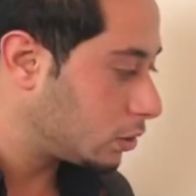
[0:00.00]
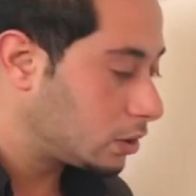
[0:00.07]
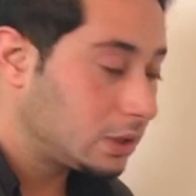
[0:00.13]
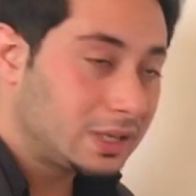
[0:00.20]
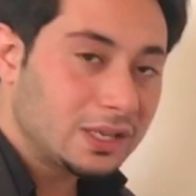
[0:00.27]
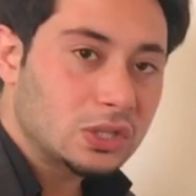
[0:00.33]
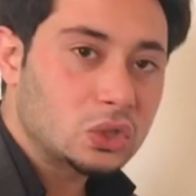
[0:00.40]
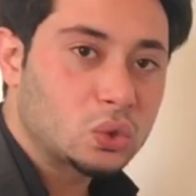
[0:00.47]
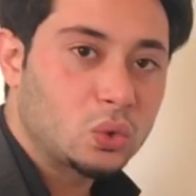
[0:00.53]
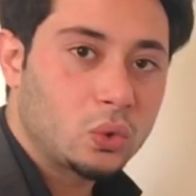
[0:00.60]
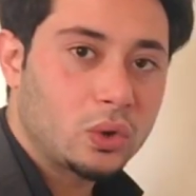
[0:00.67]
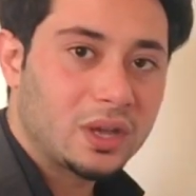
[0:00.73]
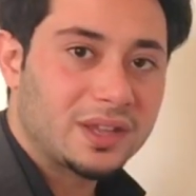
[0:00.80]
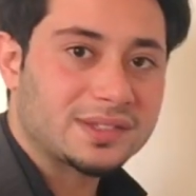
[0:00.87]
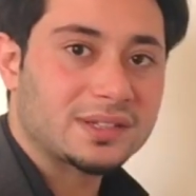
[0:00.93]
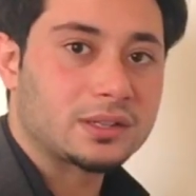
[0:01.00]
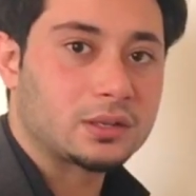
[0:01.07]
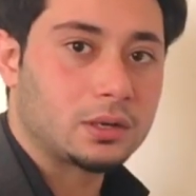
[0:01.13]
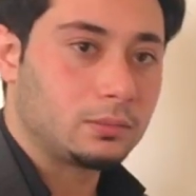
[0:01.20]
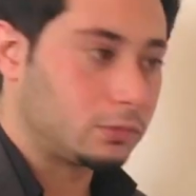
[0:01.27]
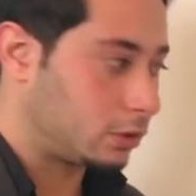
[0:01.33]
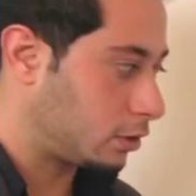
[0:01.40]
This two is a
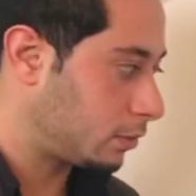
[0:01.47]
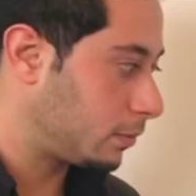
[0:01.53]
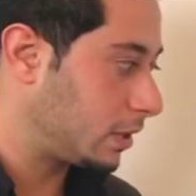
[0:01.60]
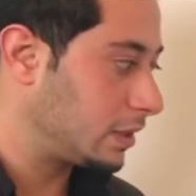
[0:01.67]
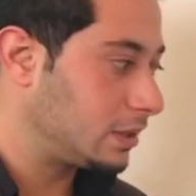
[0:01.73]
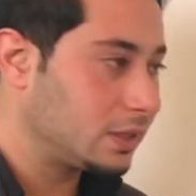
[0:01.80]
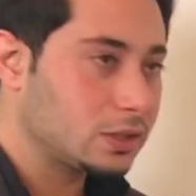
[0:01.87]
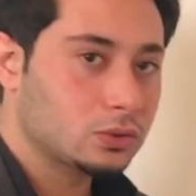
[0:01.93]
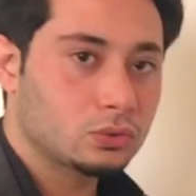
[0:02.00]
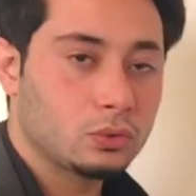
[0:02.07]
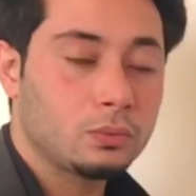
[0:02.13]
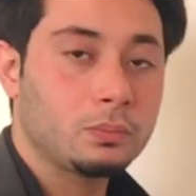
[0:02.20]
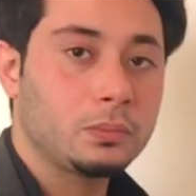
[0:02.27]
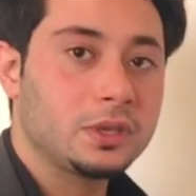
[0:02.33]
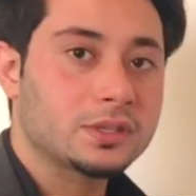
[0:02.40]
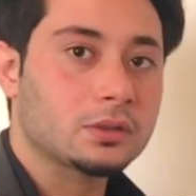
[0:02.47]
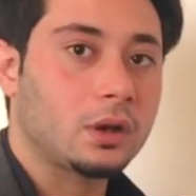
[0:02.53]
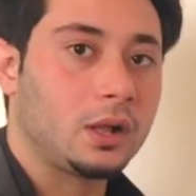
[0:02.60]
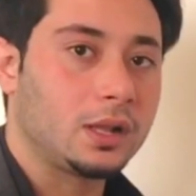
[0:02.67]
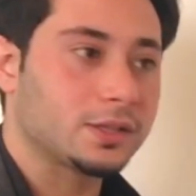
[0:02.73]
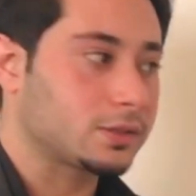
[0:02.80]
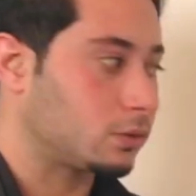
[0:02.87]
number, but this two means
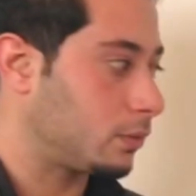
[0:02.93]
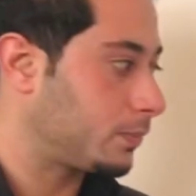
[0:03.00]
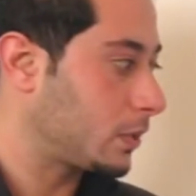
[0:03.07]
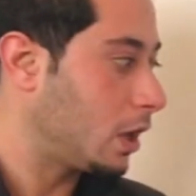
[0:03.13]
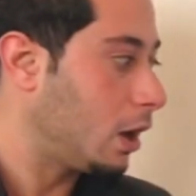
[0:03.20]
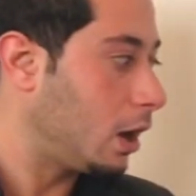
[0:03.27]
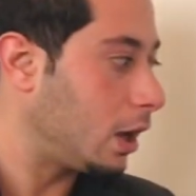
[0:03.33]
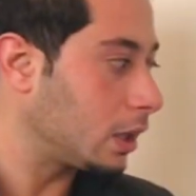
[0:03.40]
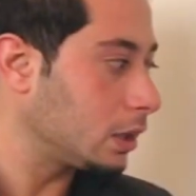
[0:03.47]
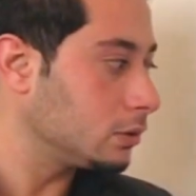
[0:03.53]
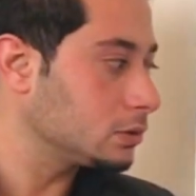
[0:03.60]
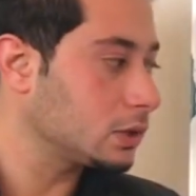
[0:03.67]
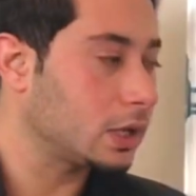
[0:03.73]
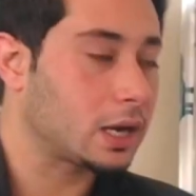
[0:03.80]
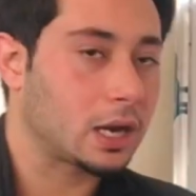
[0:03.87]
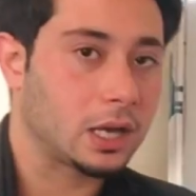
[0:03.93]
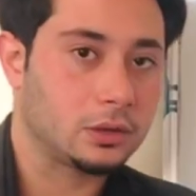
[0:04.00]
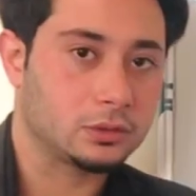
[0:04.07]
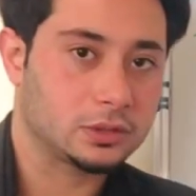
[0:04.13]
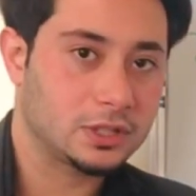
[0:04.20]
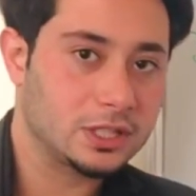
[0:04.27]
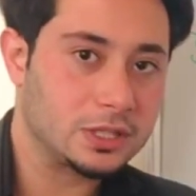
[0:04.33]
also.
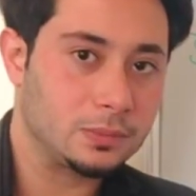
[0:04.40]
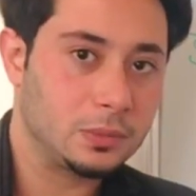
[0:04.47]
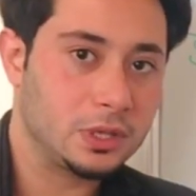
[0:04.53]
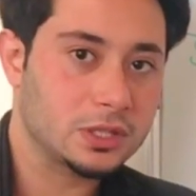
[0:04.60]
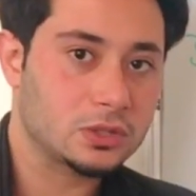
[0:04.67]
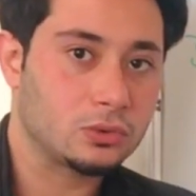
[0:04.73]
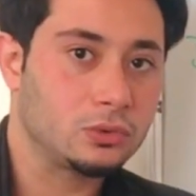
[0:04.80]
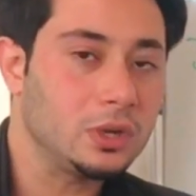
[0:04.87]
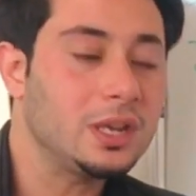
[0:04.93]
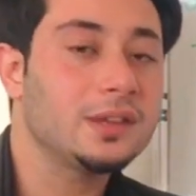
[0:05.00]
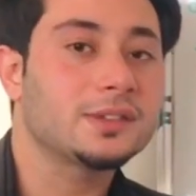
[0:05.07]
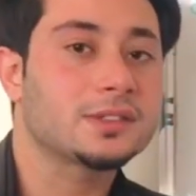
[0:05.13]
Allowed, This means reading